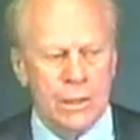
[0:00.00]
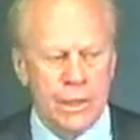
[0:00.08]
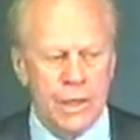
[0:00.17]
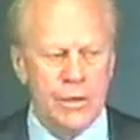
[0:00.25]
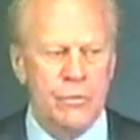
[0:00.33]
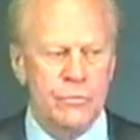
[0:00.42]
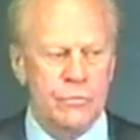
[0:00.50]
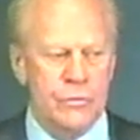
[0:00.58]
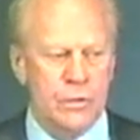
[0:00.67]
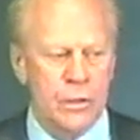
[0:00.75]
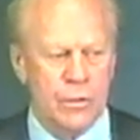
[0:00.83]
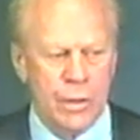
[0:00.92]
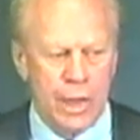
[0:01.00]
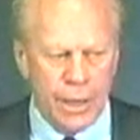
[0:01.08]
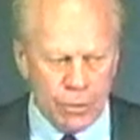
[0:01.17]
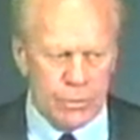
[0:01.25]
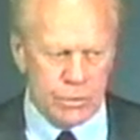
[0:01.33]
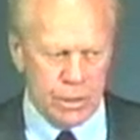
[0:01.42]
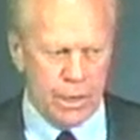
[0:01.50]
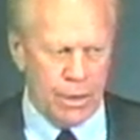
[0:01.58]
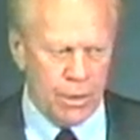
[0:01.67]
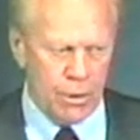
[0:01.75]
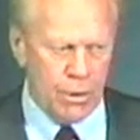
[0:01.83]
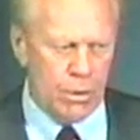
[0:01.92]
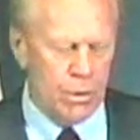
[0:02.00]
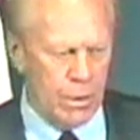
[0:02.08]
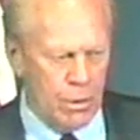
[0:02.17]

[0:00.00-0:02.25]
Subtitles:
gives health care